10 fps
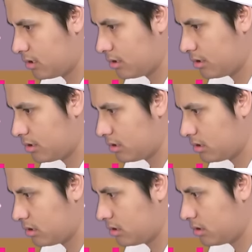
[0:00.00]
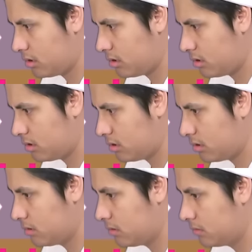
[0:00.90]

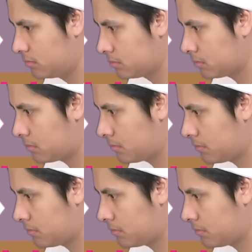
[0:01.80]
(no one is talking)